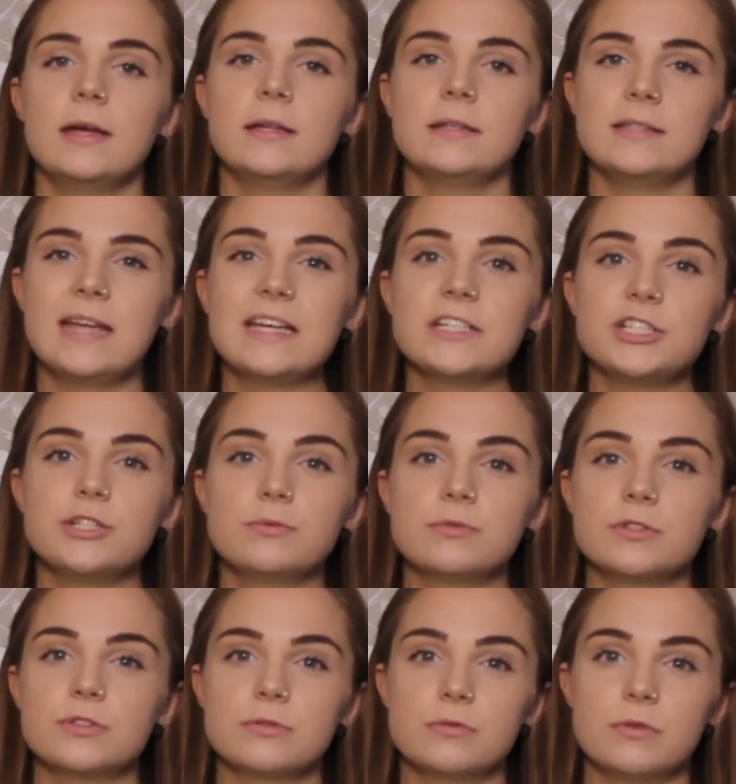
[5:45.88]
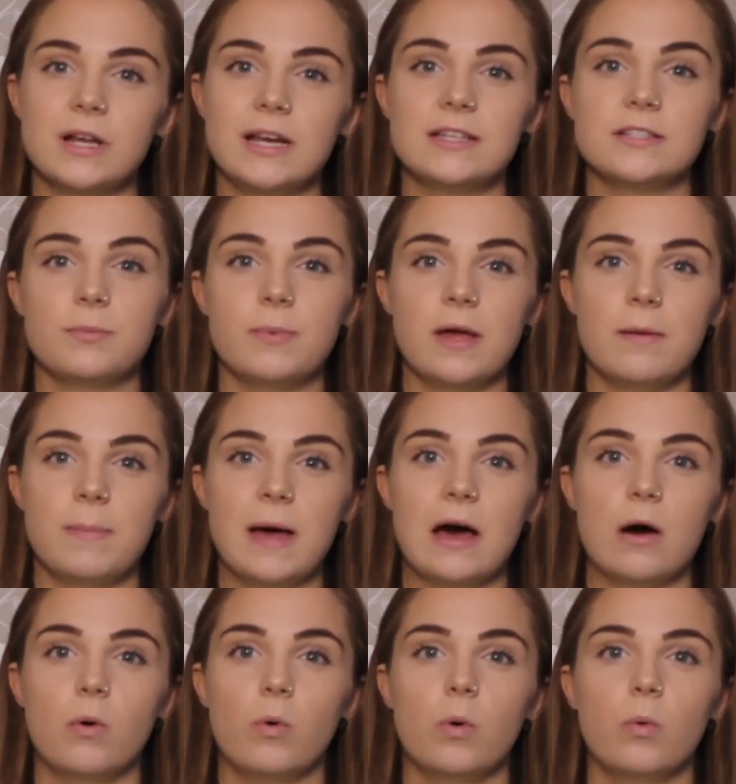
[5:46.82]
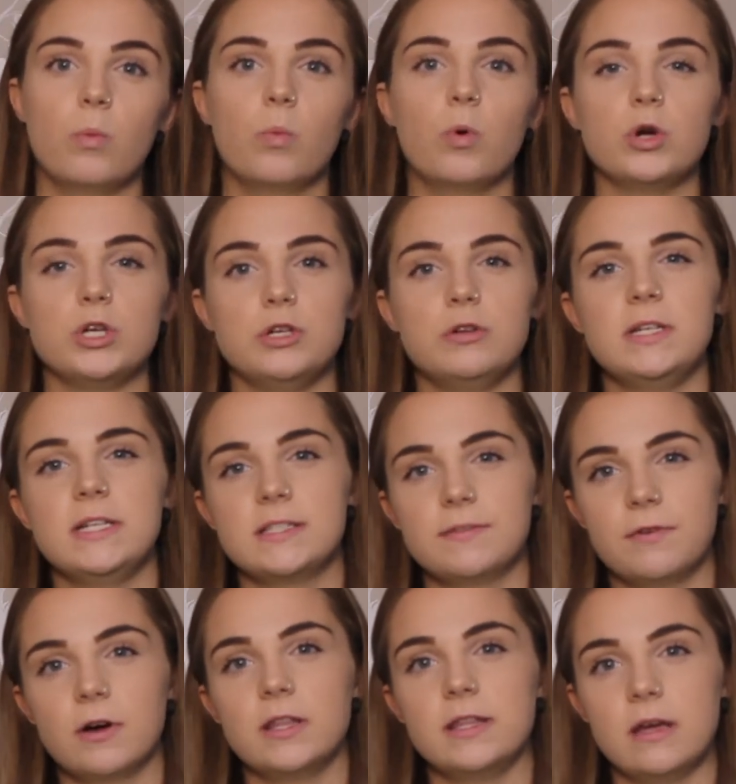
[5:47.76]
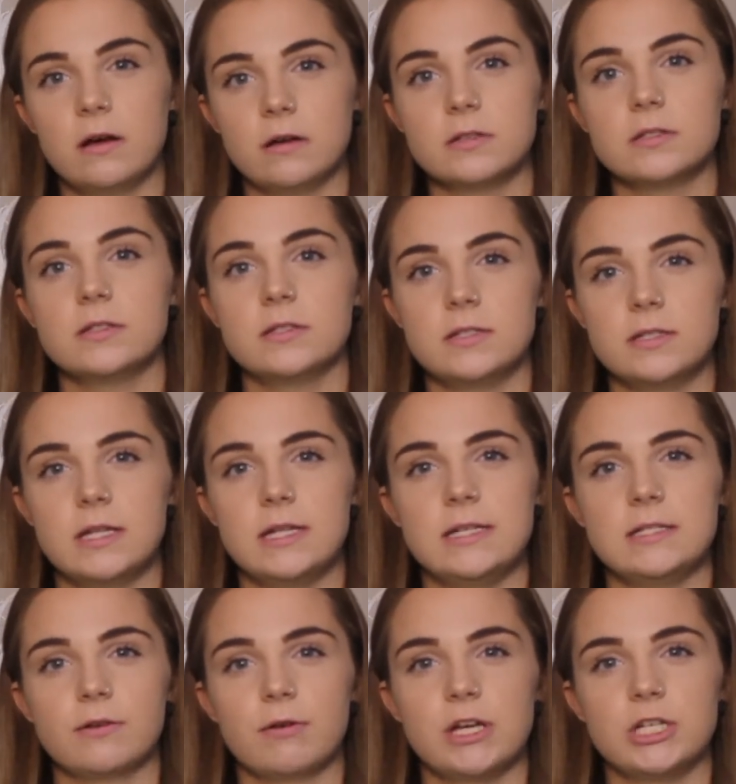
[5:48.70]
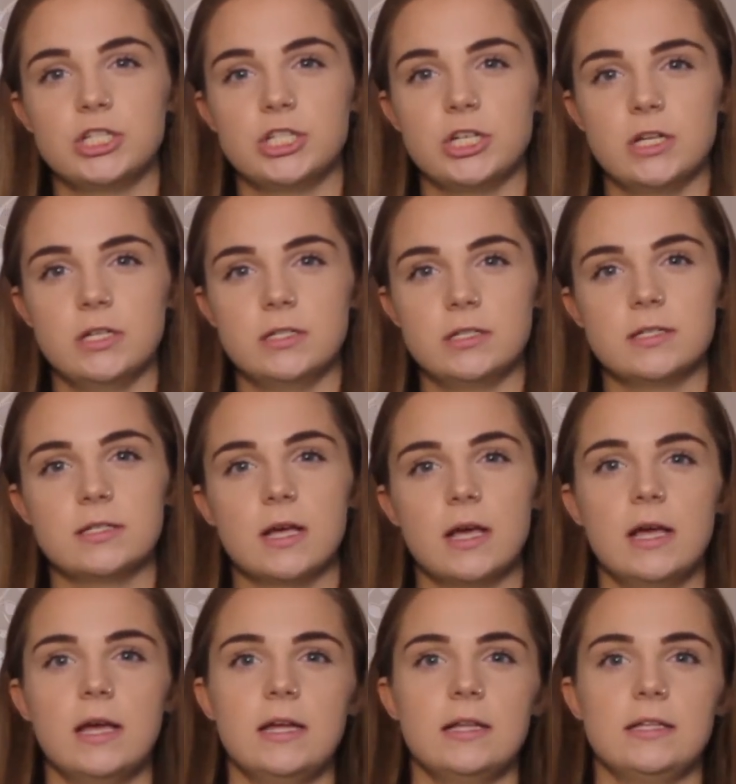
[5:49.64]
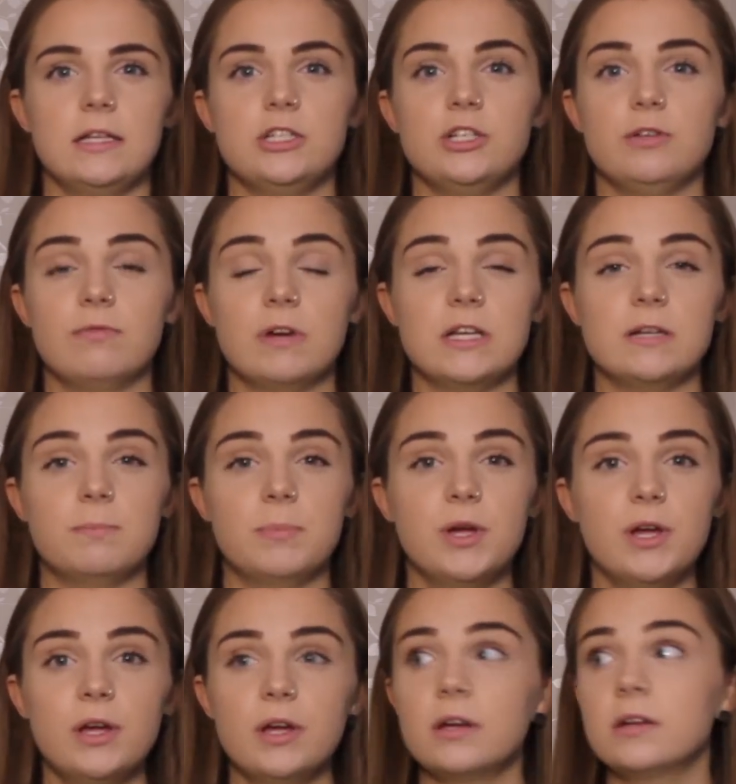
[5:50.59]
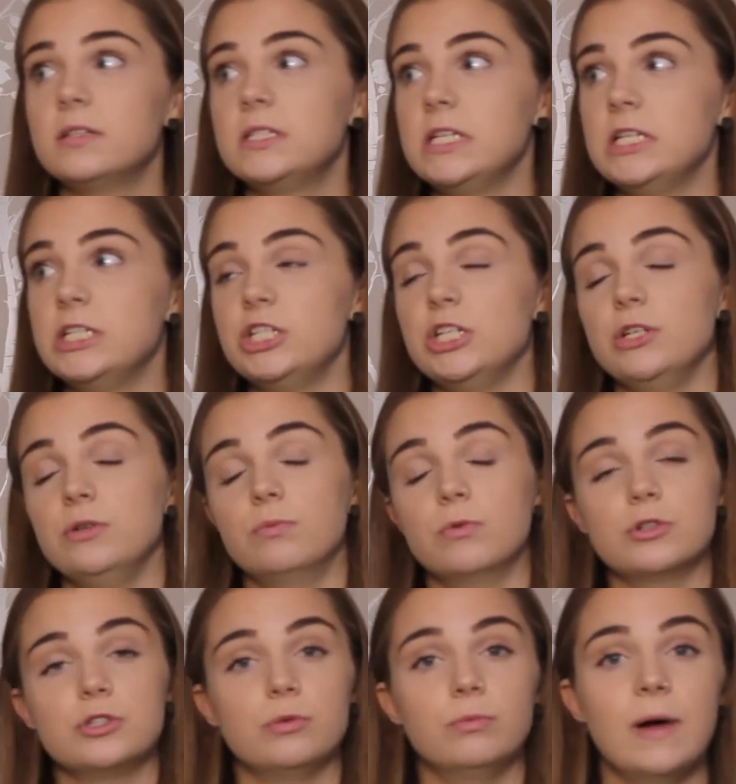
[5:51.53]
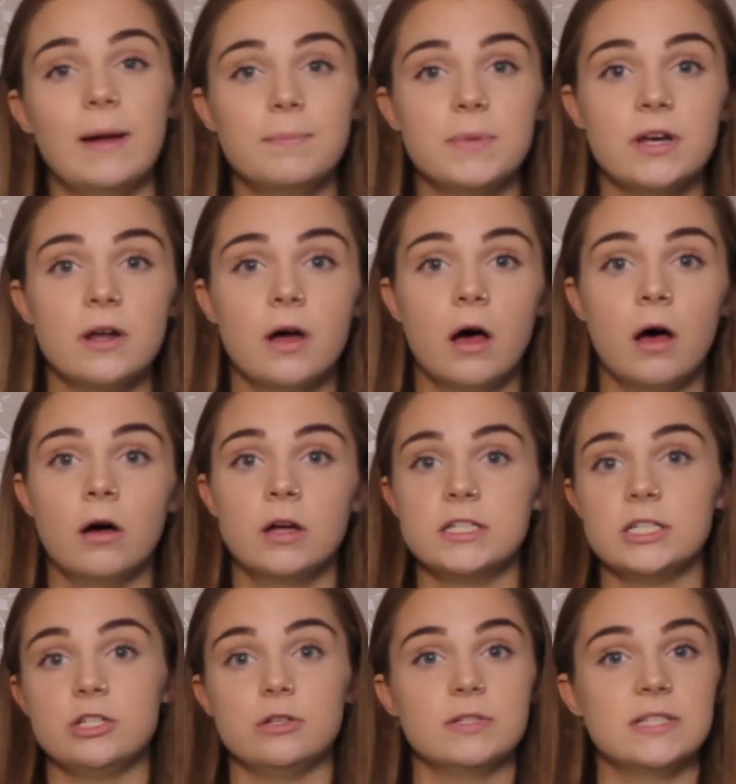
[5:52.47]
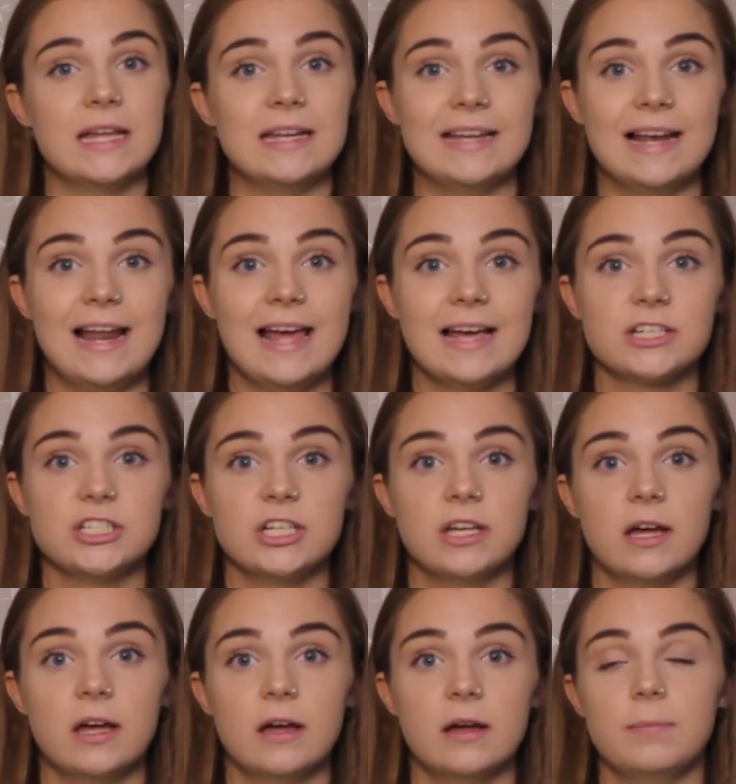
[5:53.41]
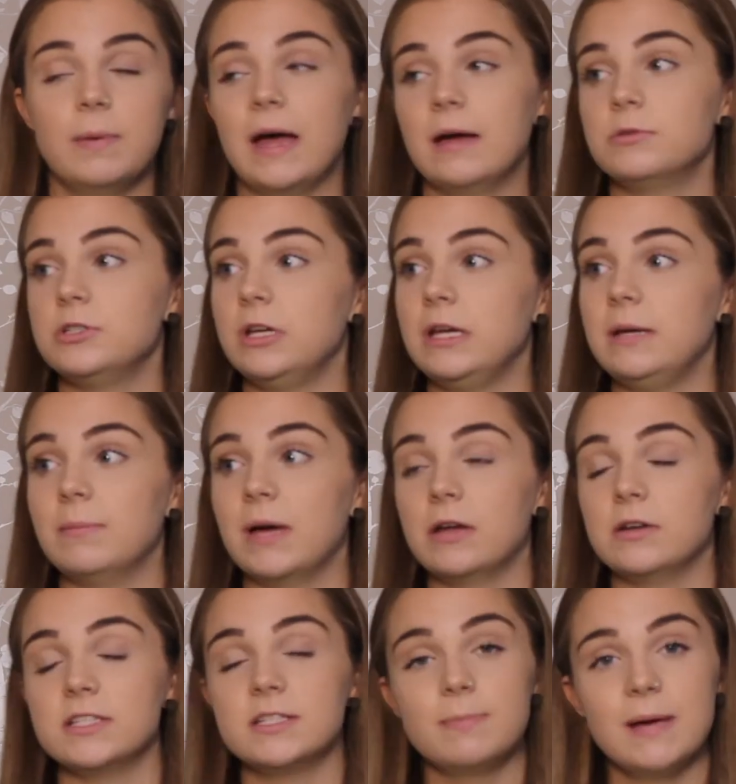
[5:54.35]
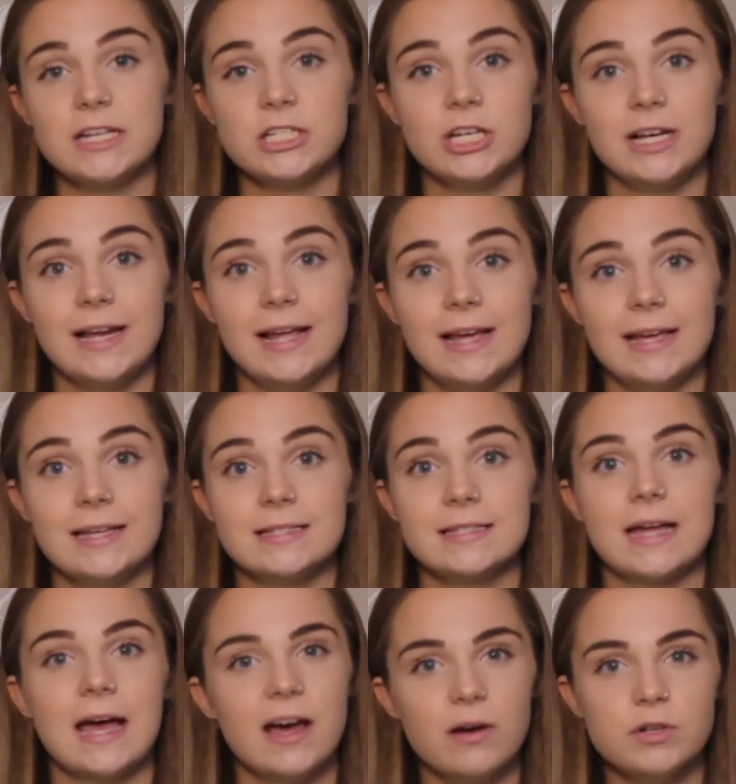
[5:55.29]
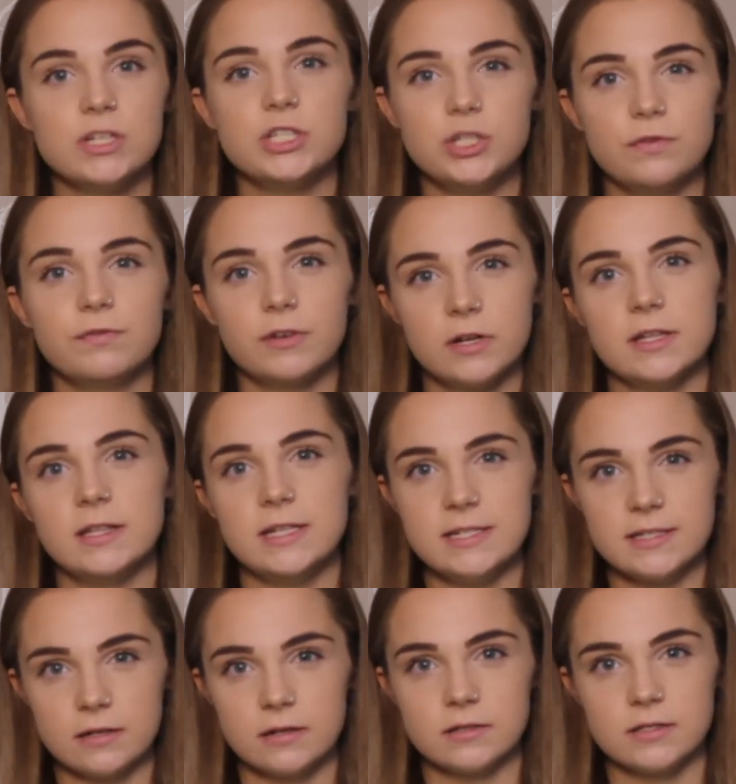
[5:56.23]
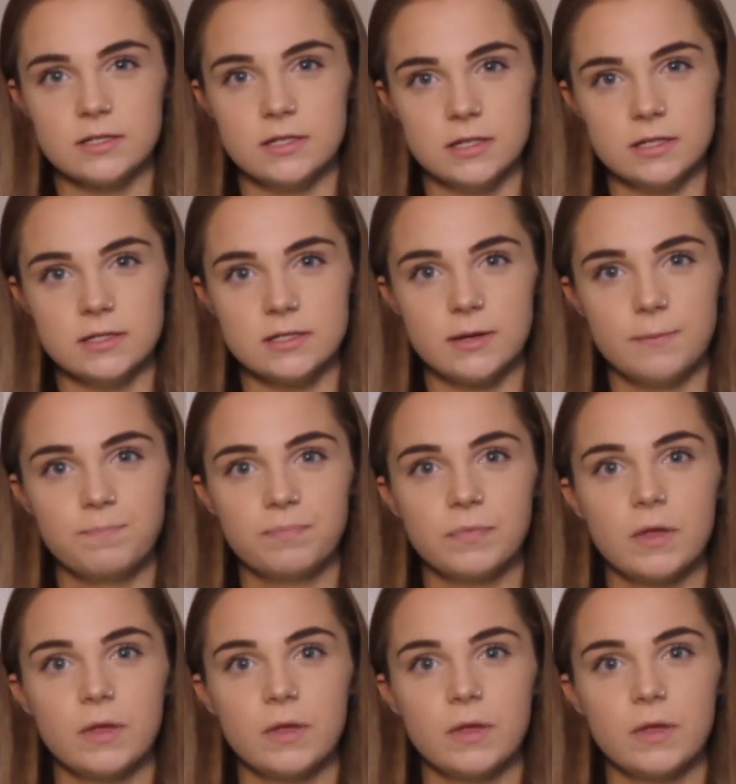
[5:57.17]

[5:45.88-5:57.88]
Next, you want to talk a little bit about what you did to find the answers to these questions. Did you read a book? Did you watch a webinar? Did you attend a lecture? Perhaps you emailed a specialist? How did you find these answers?